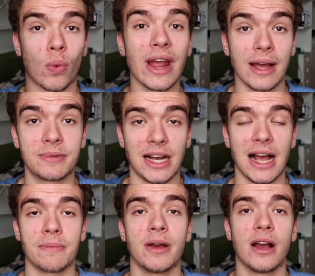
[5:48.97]
wake up
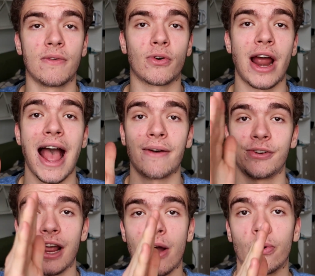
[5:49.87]
time for
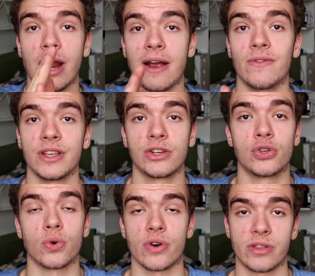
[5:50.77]
half an hour every
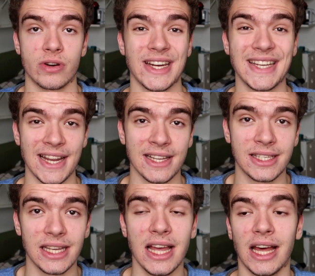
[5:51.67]
2 or 3
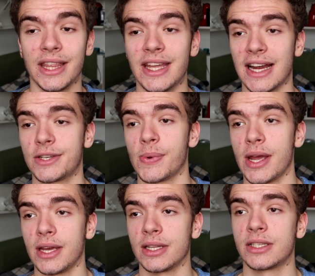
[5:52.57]
days. That
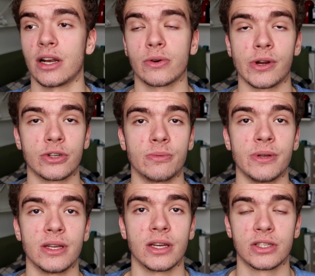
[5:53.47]
way it's not going to
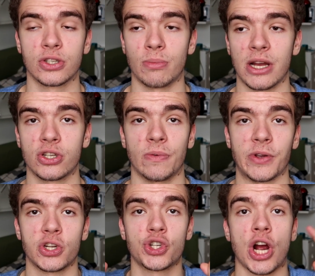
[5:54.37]
be so much of
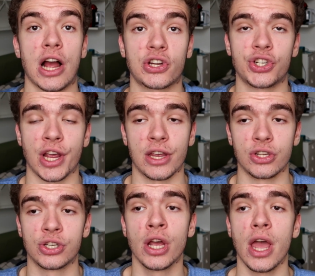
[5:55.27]
a shock
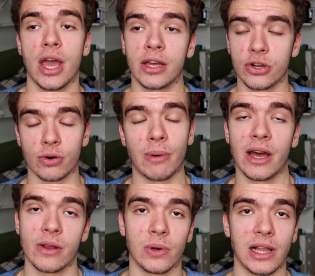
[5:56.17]
change and your
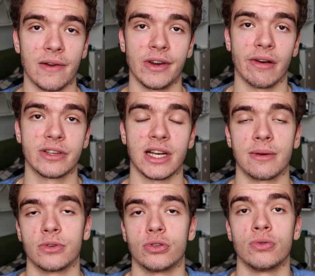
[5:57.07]
body will have enough
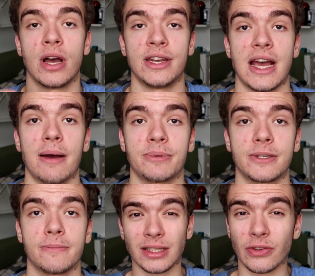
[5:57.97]
time to
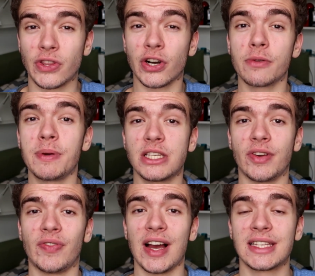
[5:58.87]
adapt. Now, the third piece
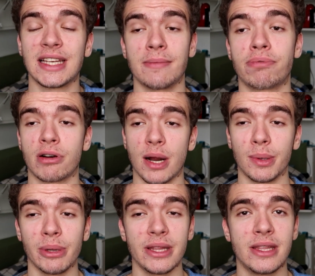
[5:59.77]
of advice,
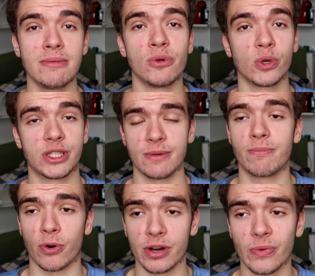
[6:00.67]
probably the most
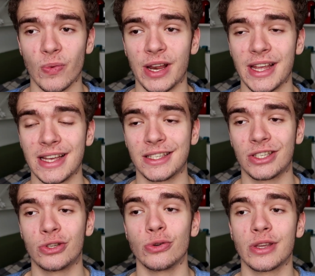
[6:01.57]
important one, is
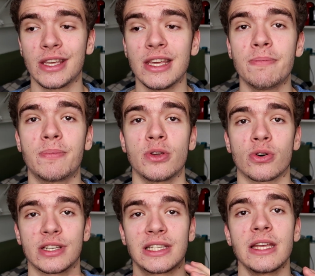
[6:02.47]
to keep
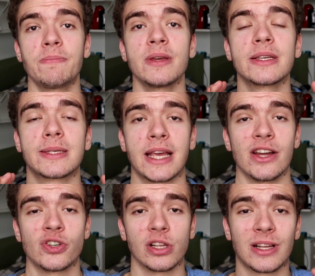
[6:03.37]
your sleeping
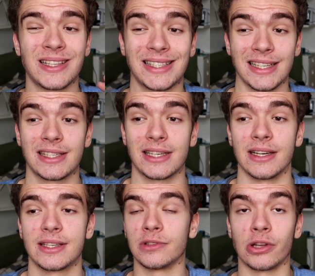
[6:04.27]
schedule
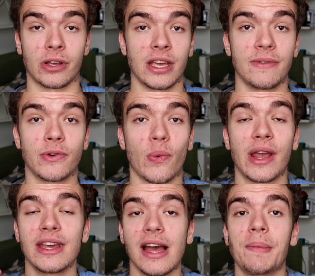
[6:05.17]
consistent. Look, if you're
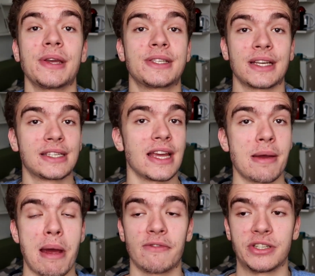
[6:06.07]
waking up at 6
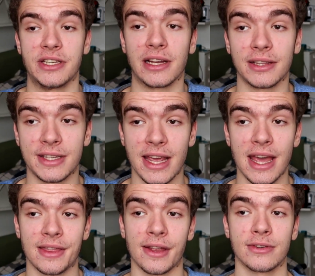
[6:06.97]
a.m. every single
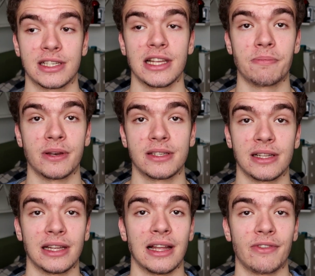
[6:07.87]
day and then you sleep
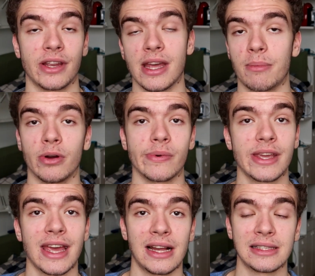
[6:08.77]
until 11 a.m. on
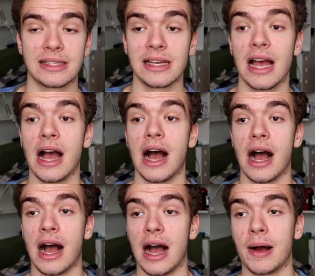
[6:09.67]
weekends,
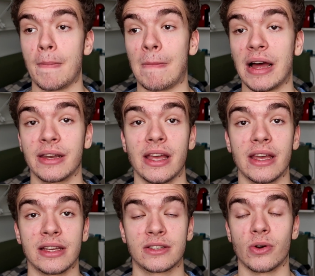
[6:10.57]

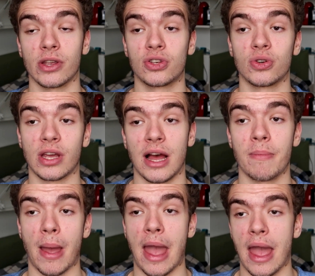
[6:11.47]
Monday is going to
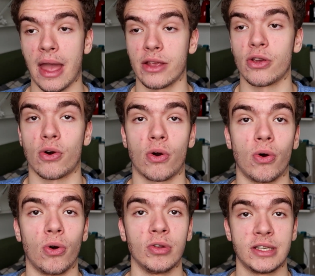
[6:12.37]
come and your
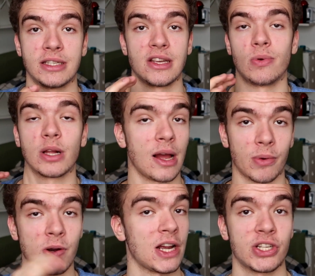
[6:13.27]
whole system will
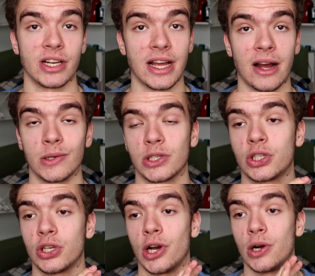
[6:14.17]
come crashing down.
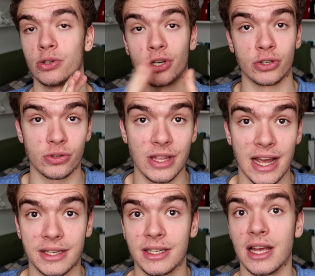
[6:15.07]
So don't do
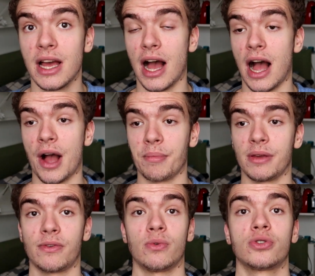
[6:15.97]
that.
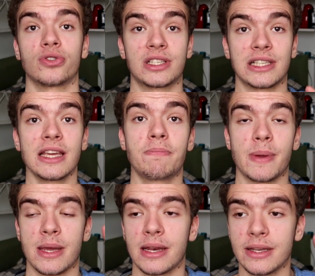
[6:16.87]
If you want to
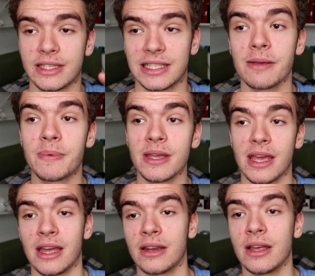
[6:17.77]
sleeping
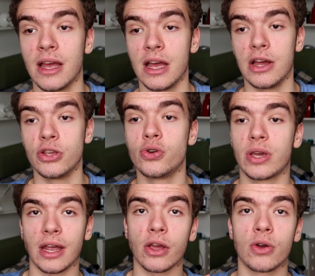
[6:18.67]
in, you
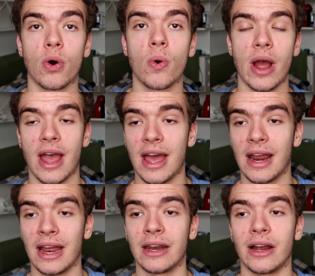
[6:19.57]
can go ahead
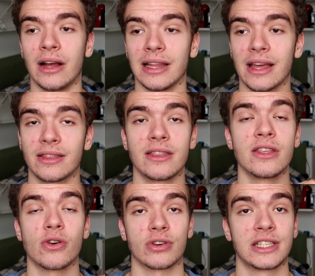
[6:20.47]
and
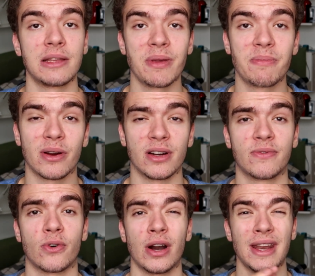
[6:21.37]
lengthen your sleeping
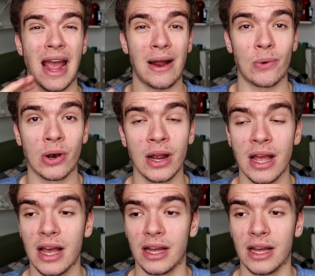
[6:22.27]
period for an hour.